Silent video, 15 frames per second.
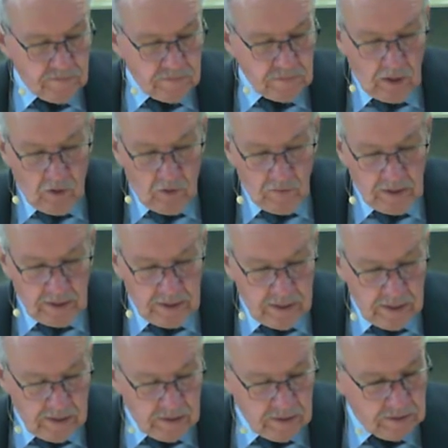all that he
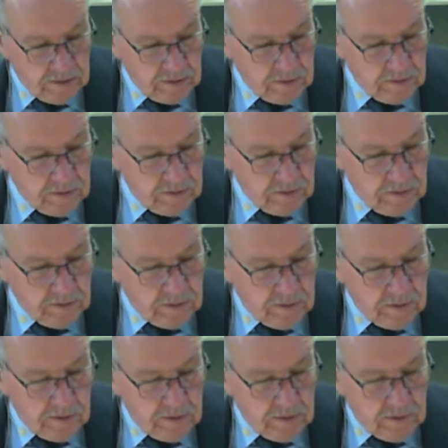did.
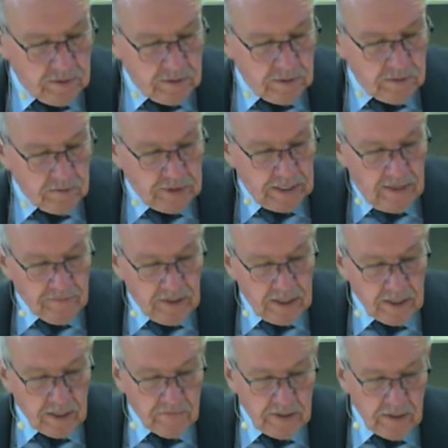When I
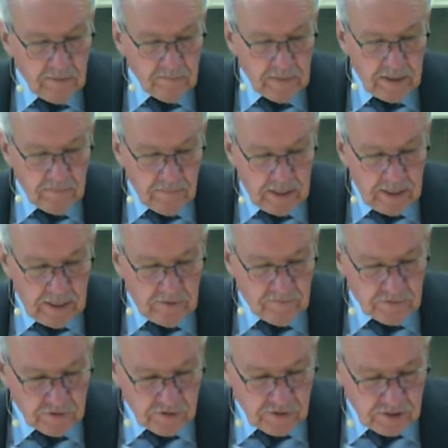think of him being made
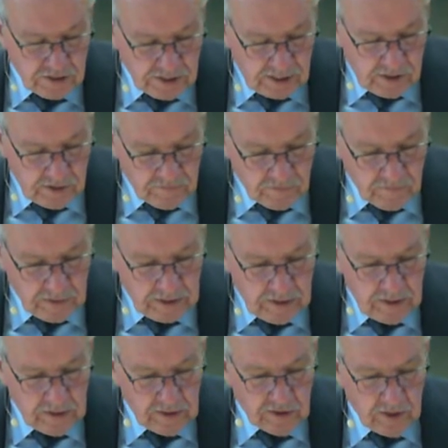for sin for
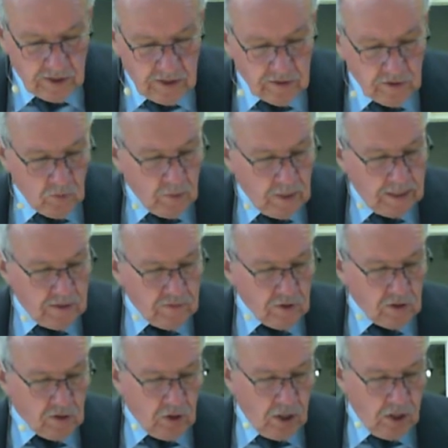me, carrying the weight of the
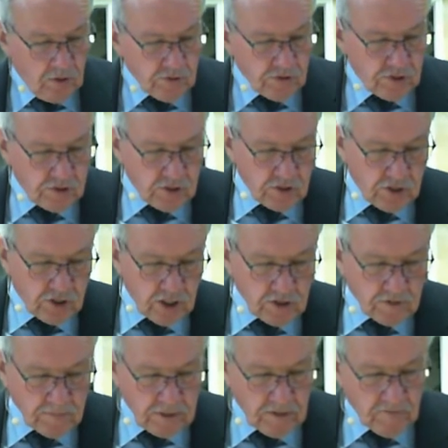cross, the
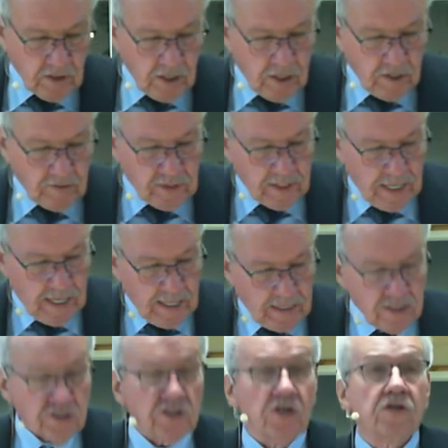judgment of God that I
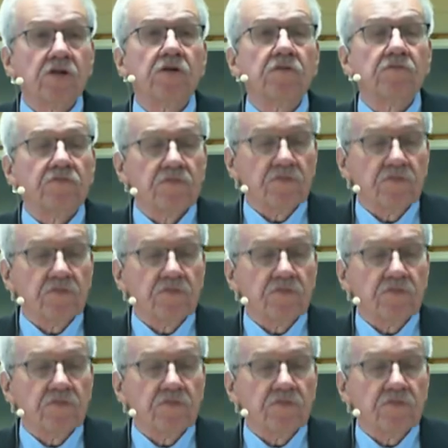deserve.